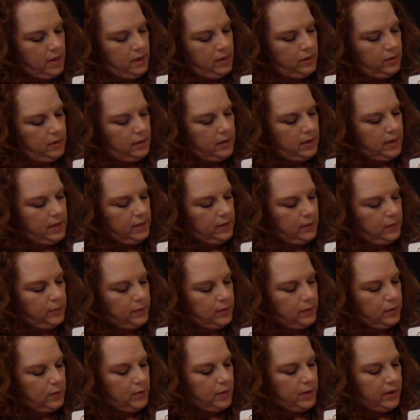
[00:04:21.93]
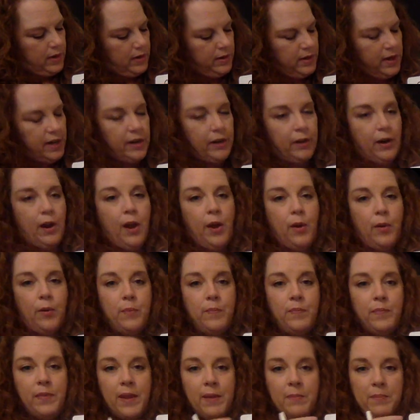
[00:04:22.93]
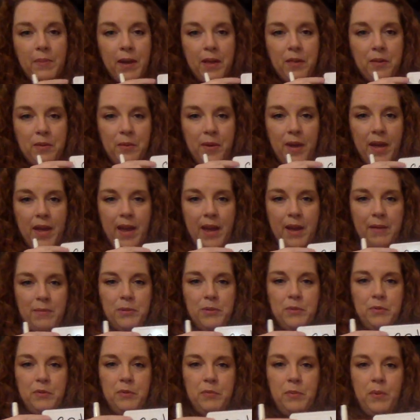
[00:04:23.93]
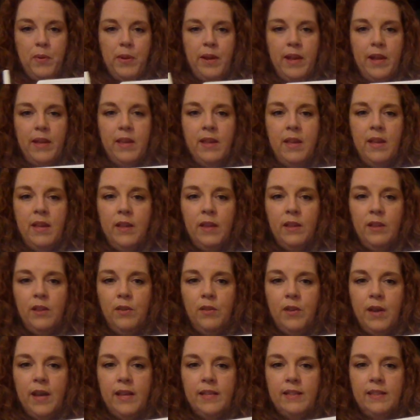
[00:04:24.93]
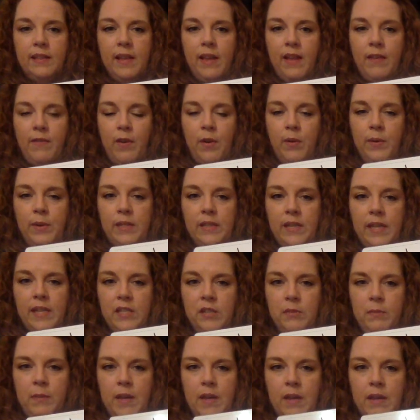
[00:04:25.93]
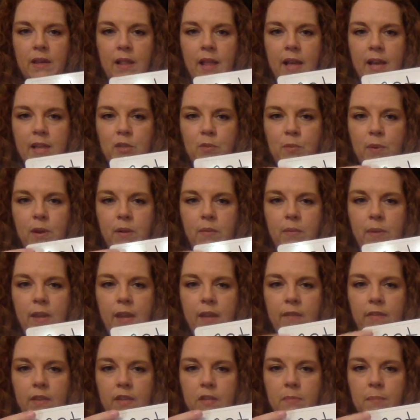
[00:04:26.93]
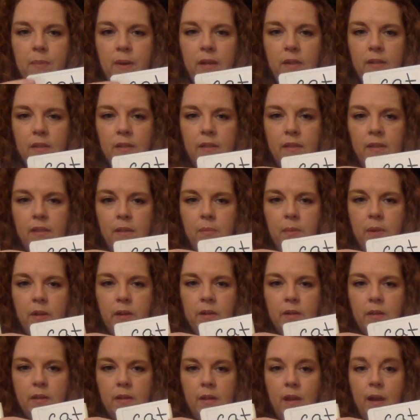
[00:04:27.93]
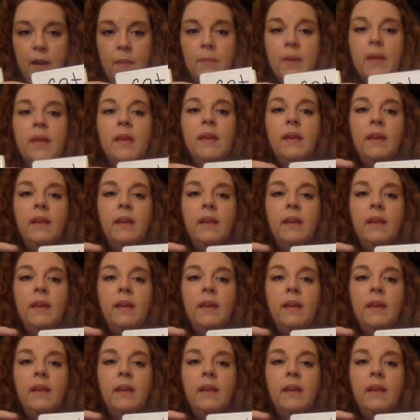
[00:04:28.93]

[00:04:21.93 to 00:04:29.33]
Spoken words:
So that's what's going on here. Oh, and by the way, I was going to point out, you guys have always asked me in class, why do we have these boxes up here at the top?